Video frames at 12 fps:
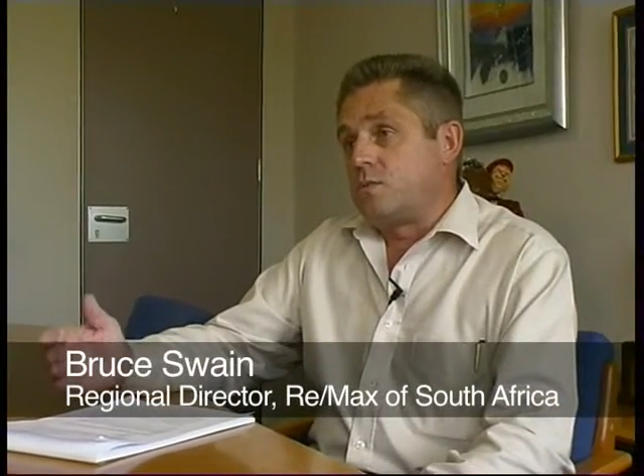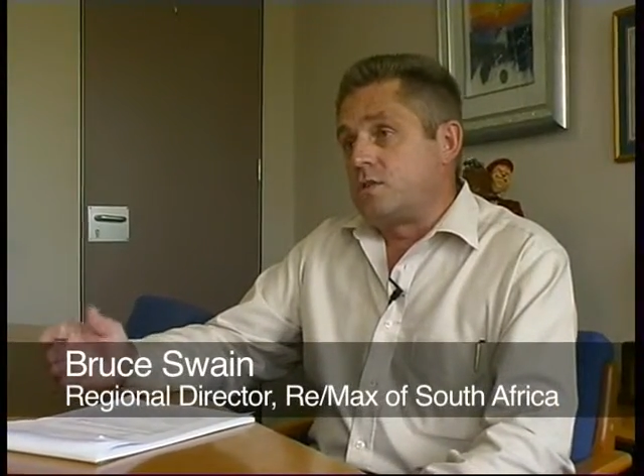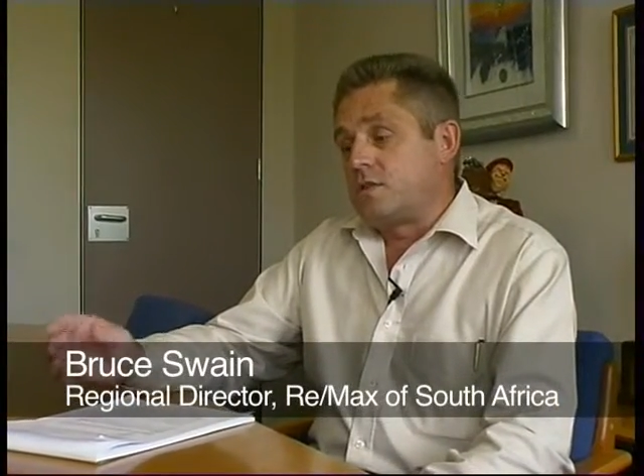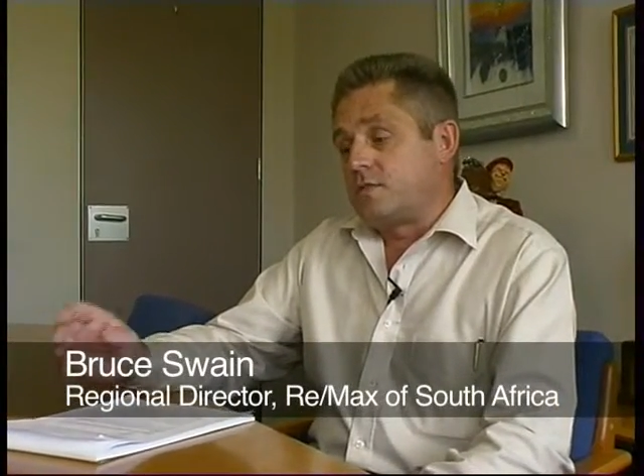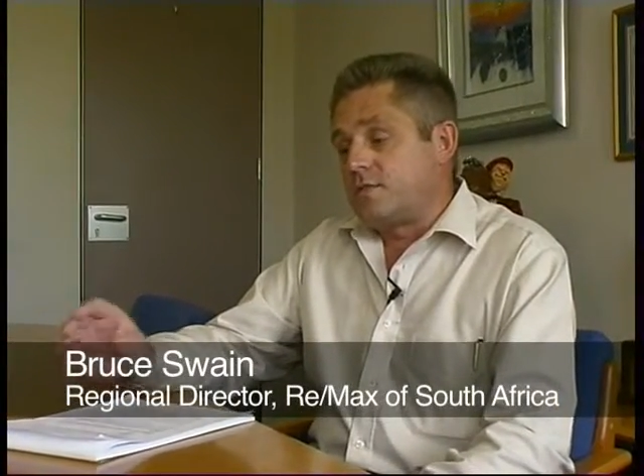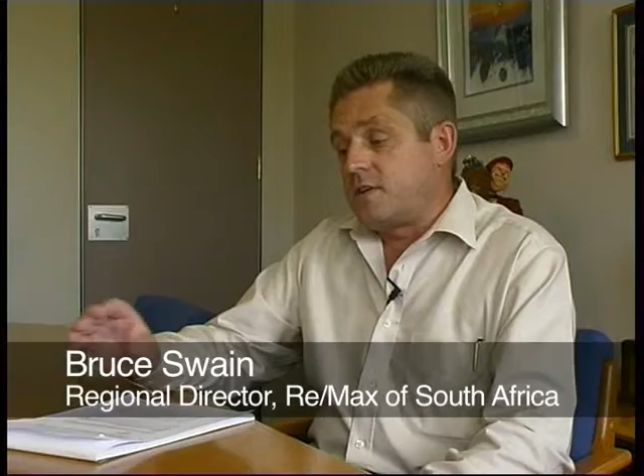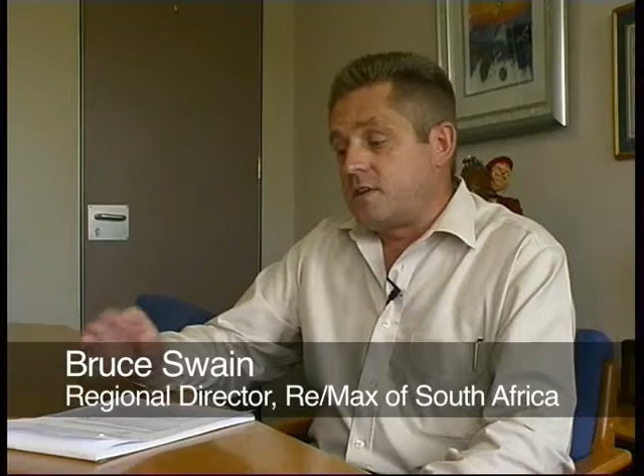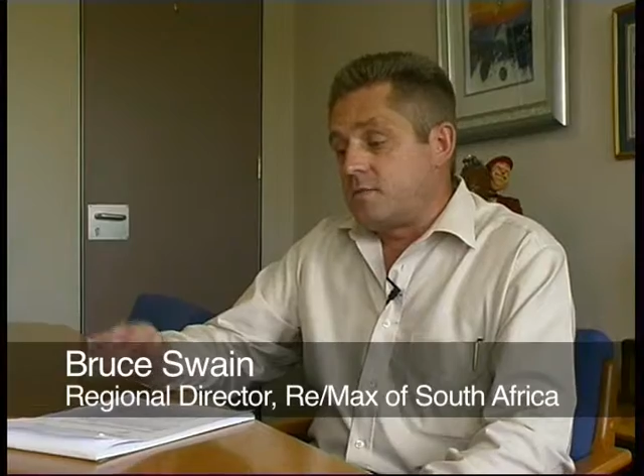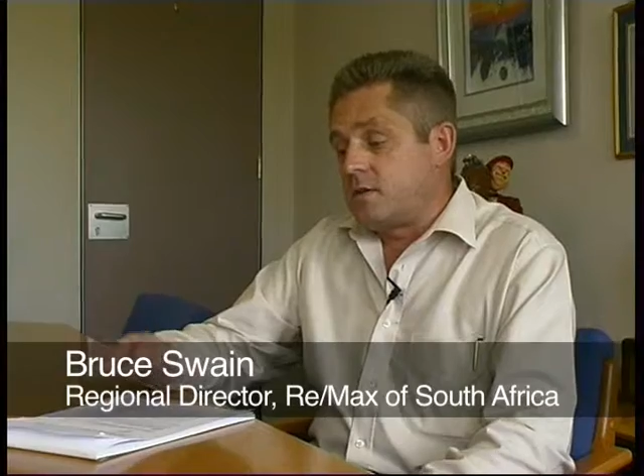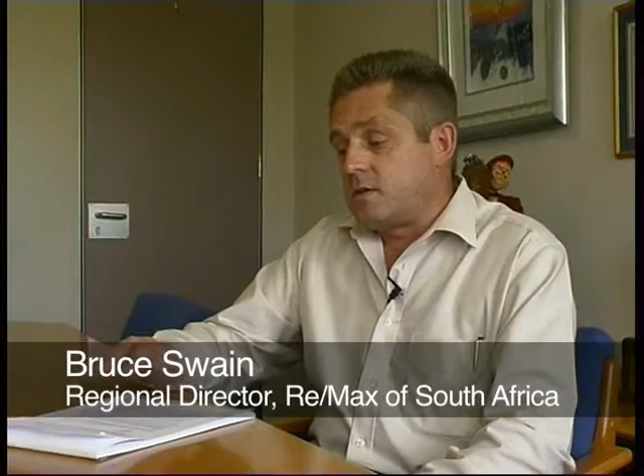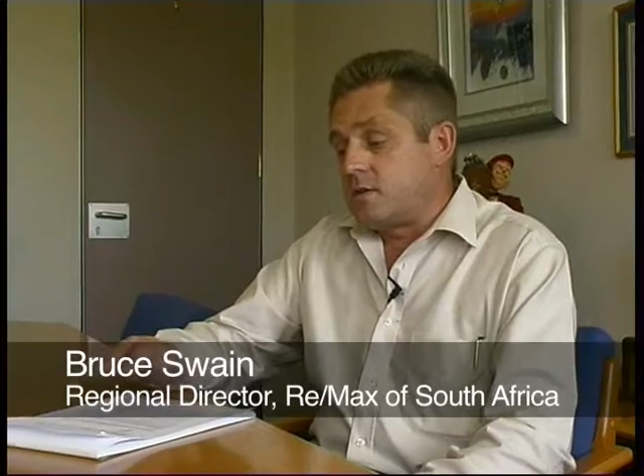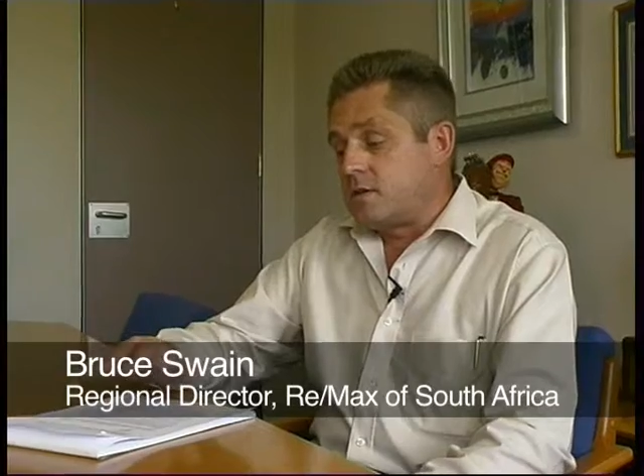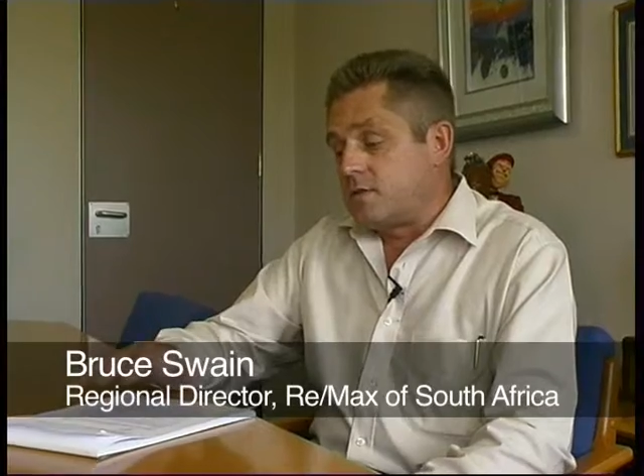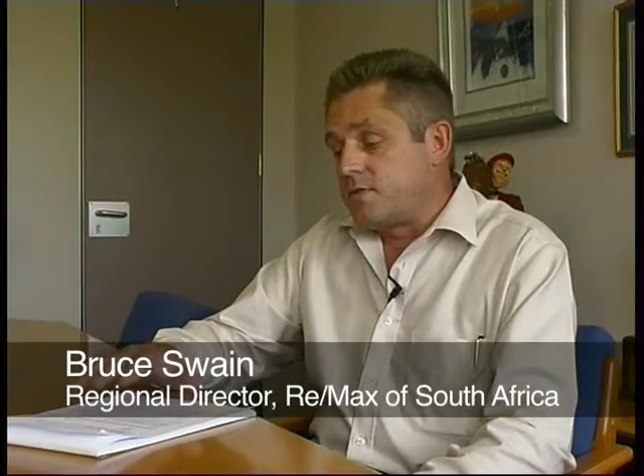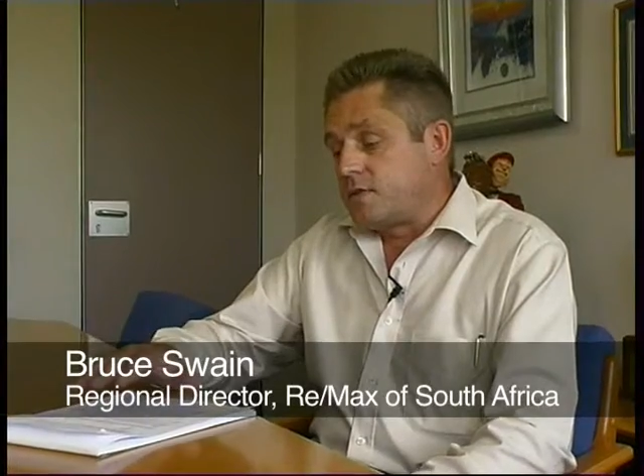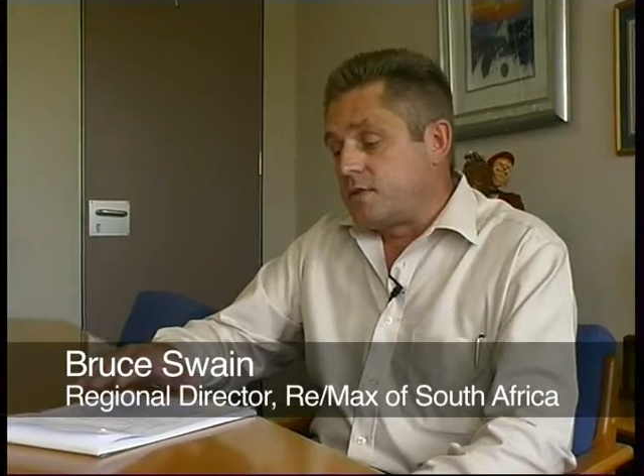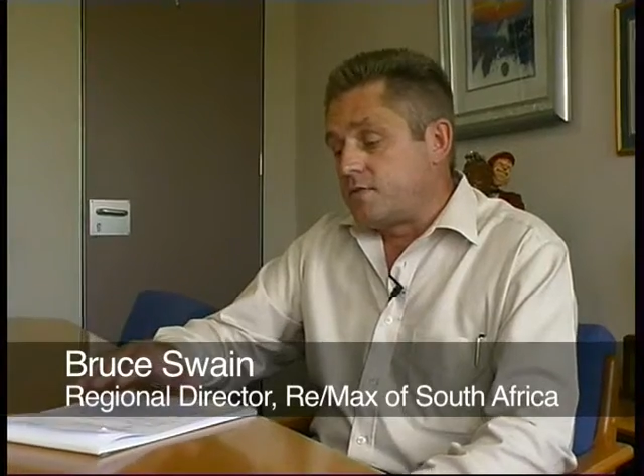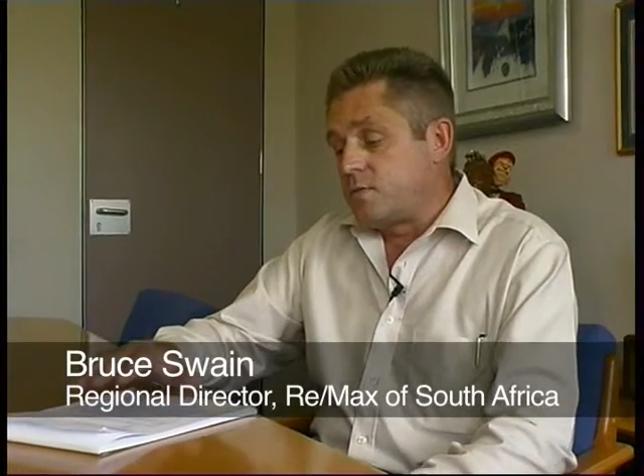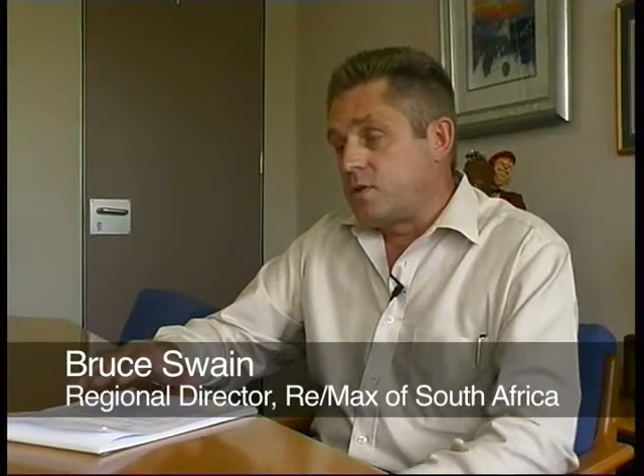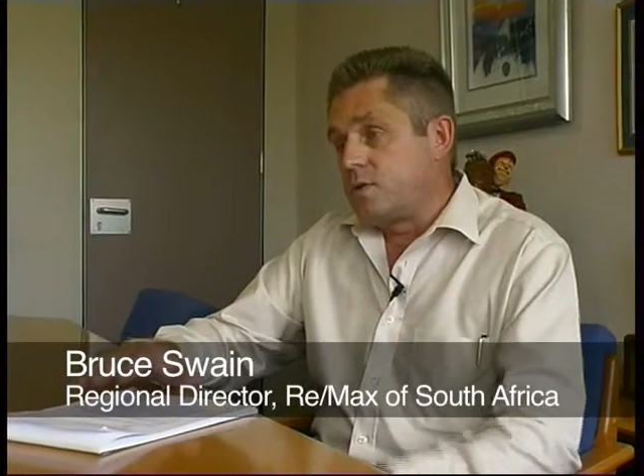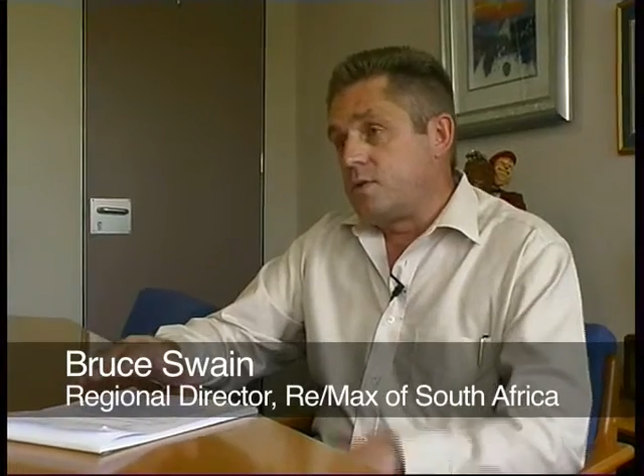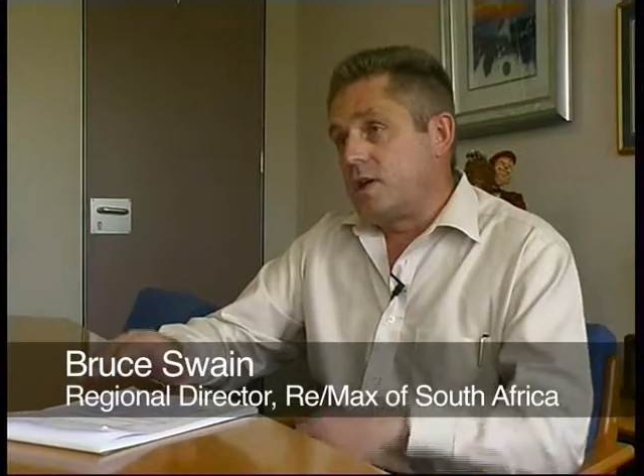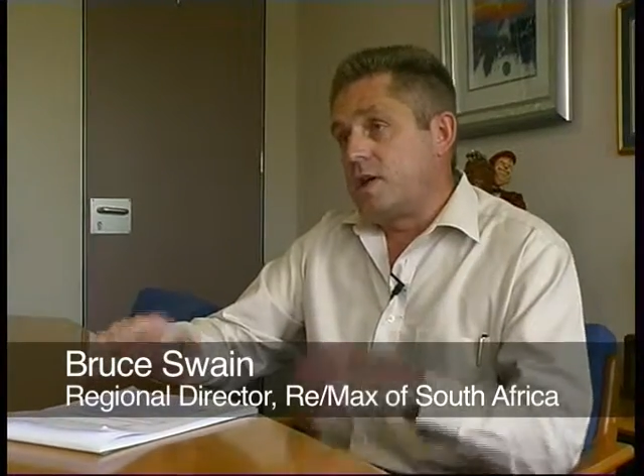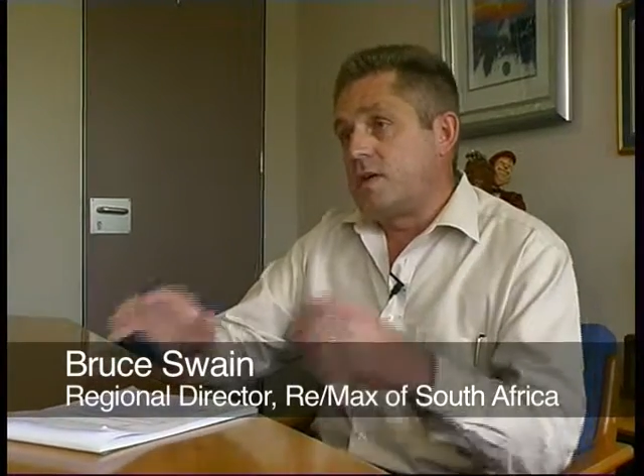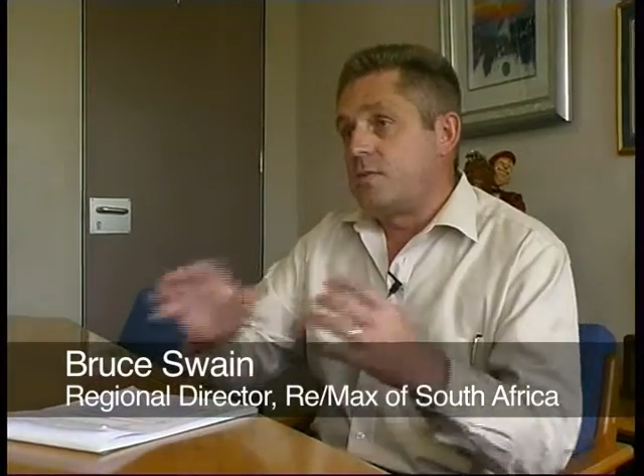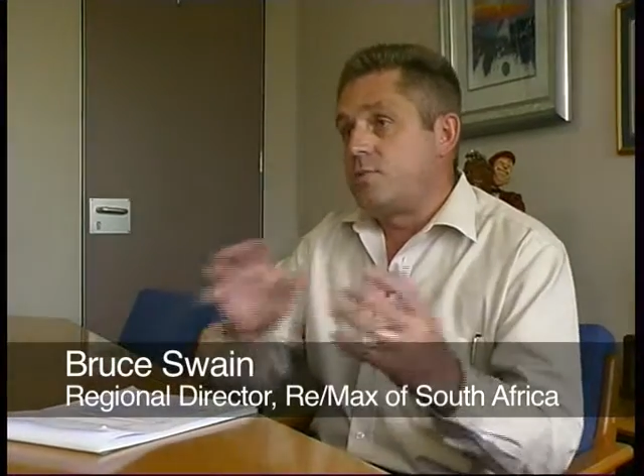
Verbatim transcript: which is a fundamental difference from what we had in